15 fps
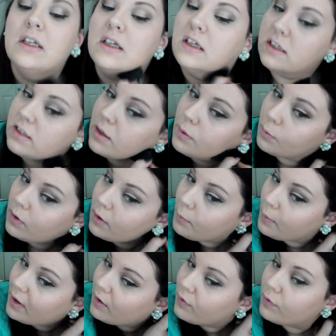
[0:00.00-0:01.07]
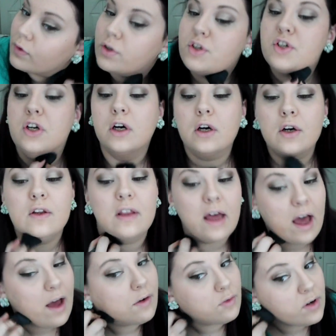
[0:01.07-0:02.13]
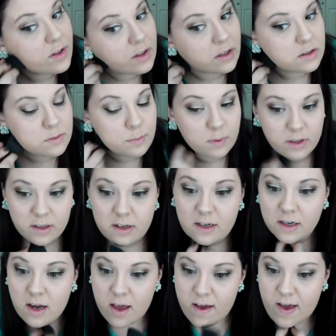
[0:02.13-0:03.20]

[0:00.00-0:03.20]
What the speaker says: because I want to make for sure that everything's blended.